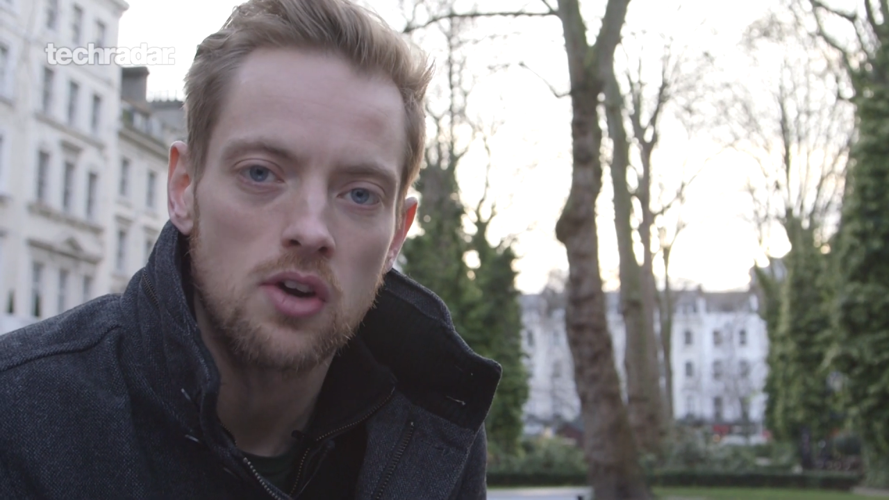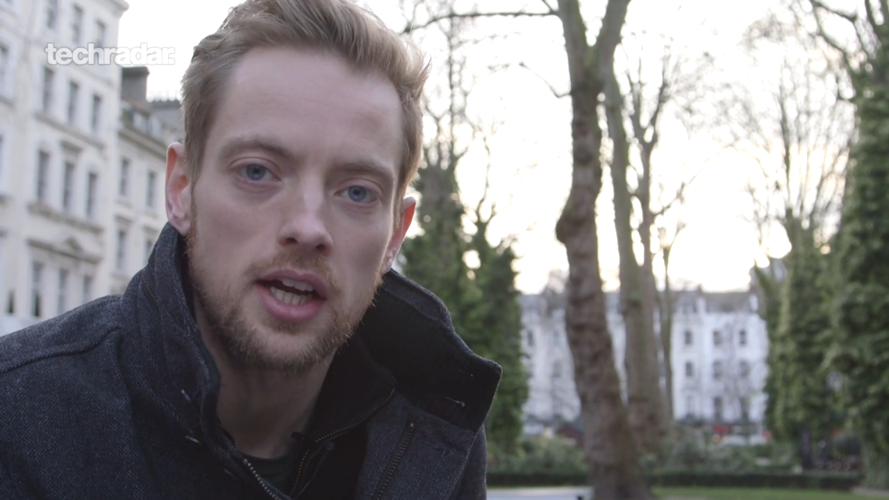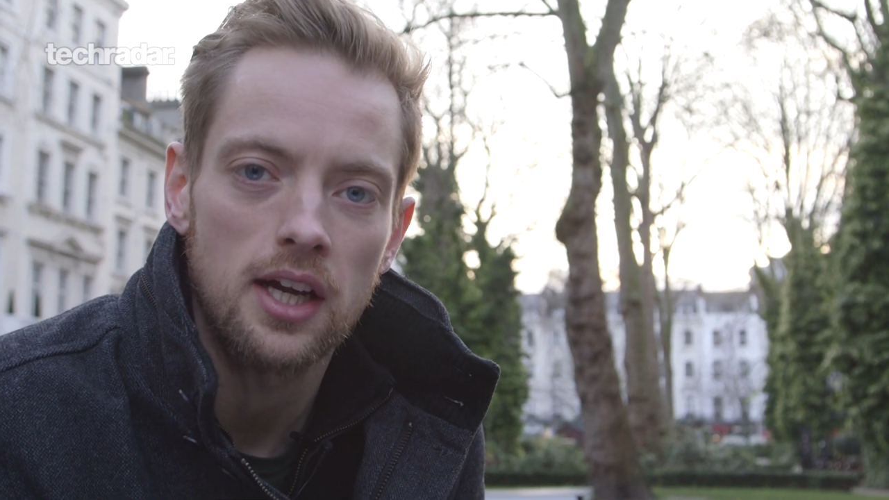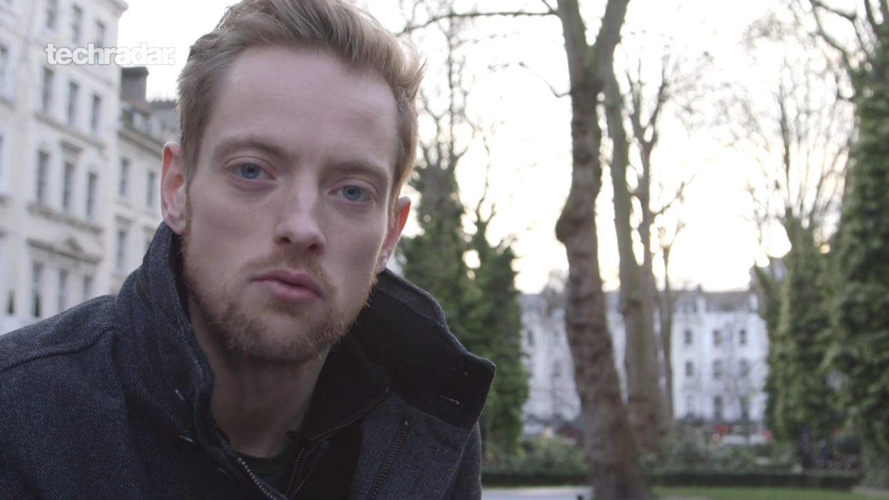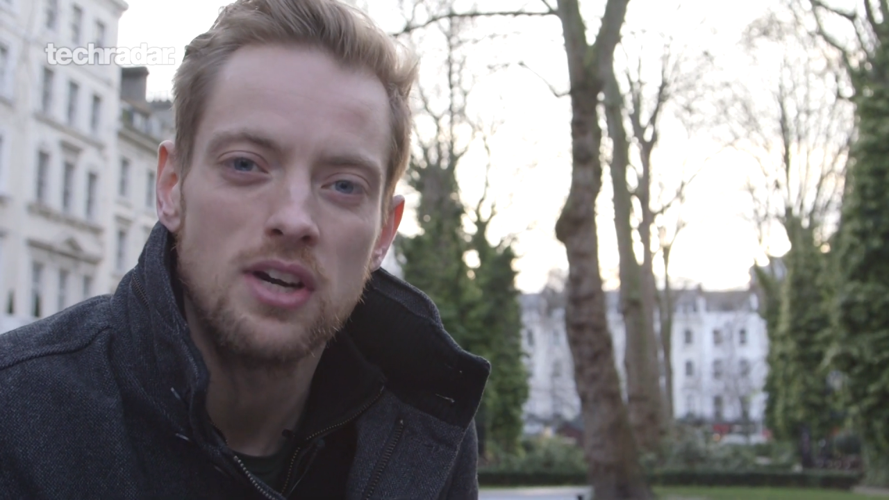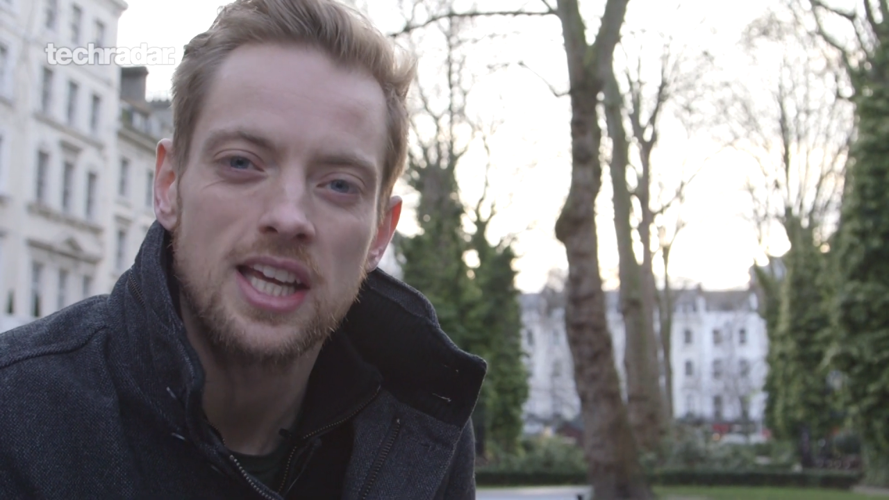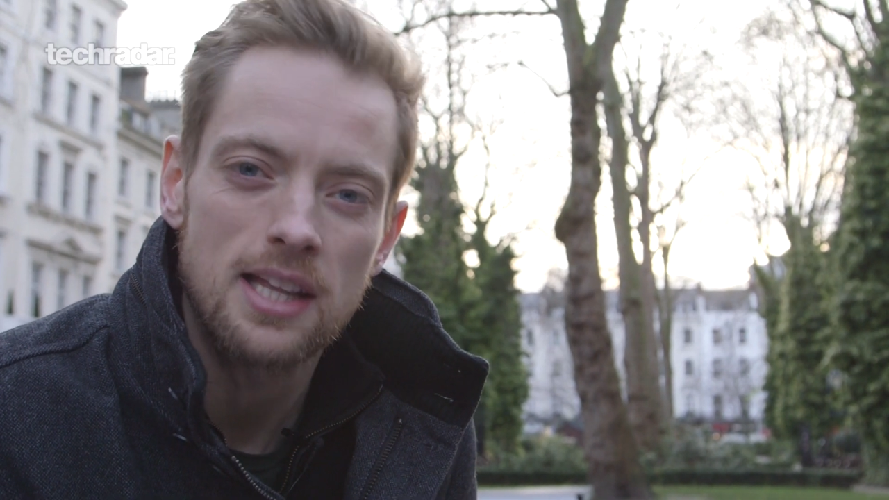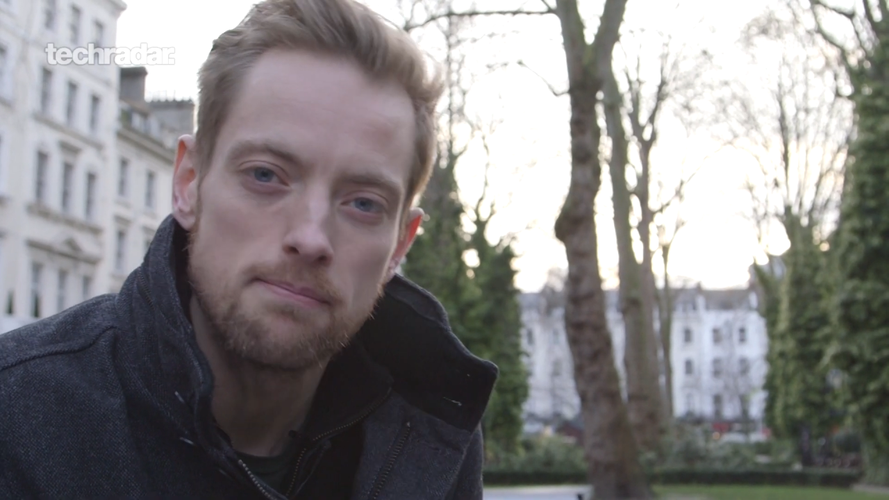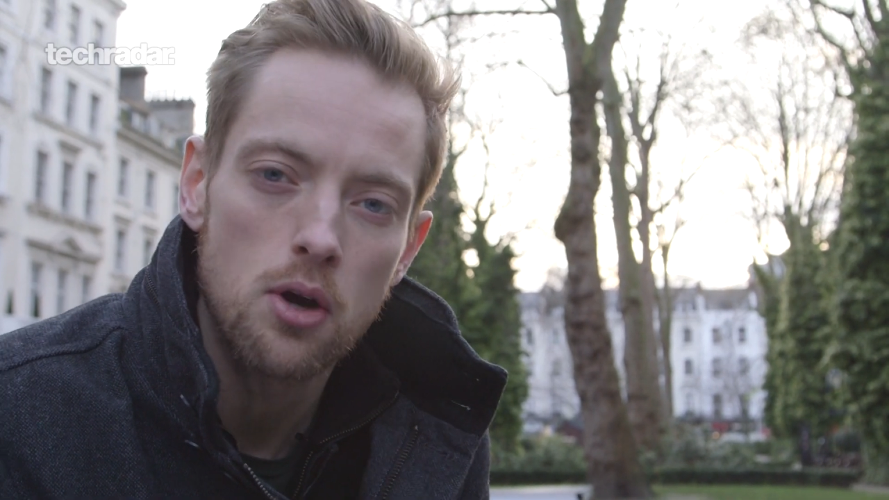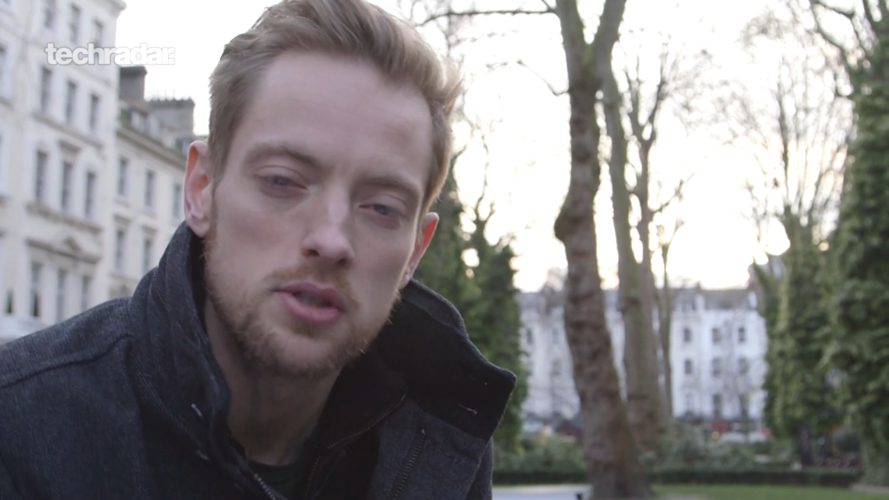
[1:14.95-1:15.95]
tracker and really get
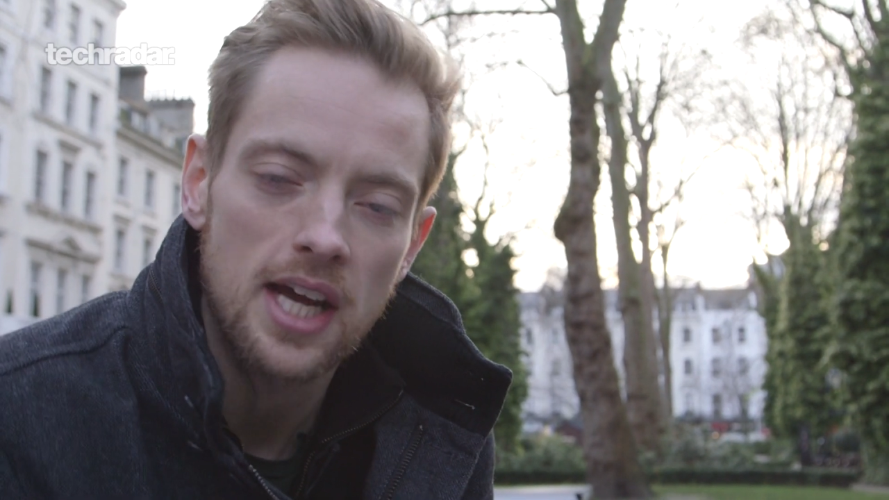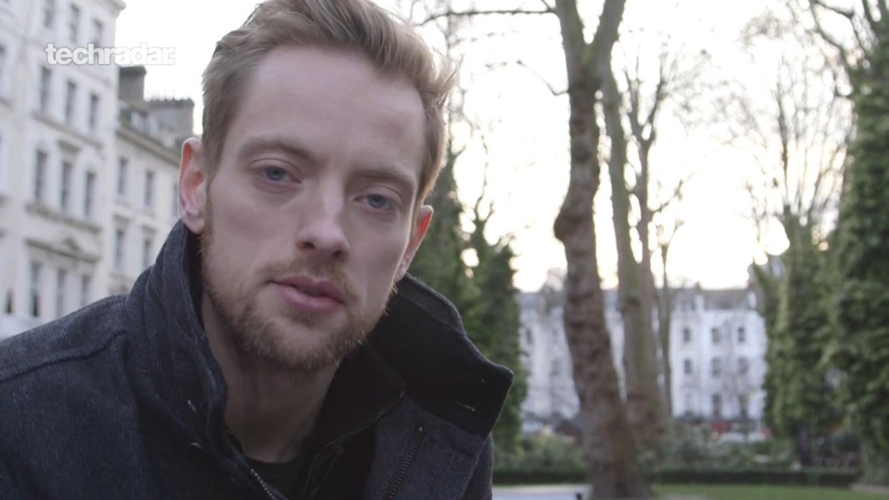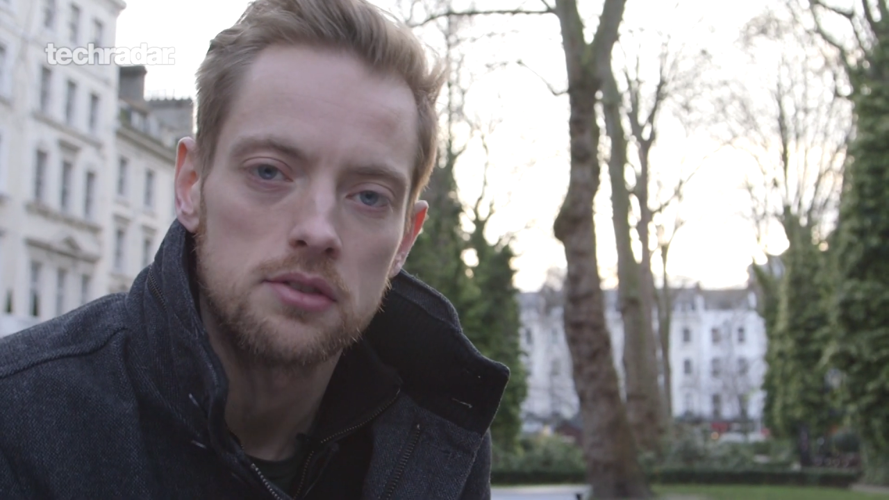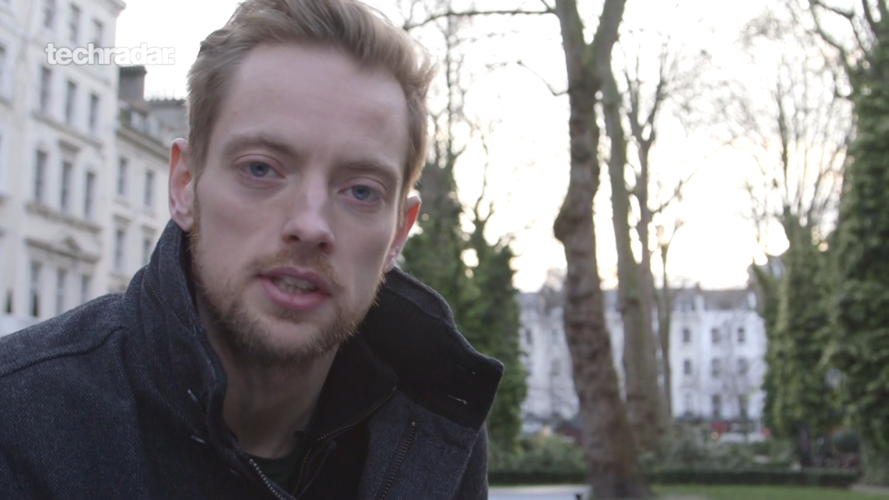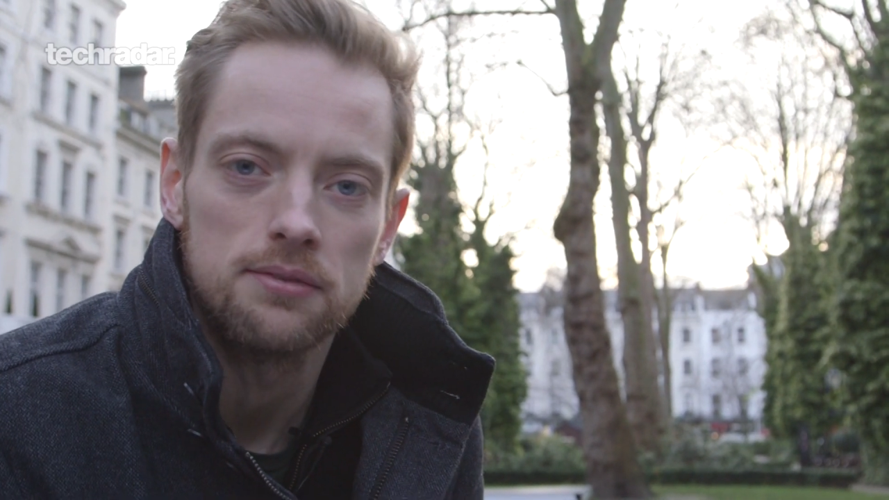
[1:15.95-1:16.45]
the most out of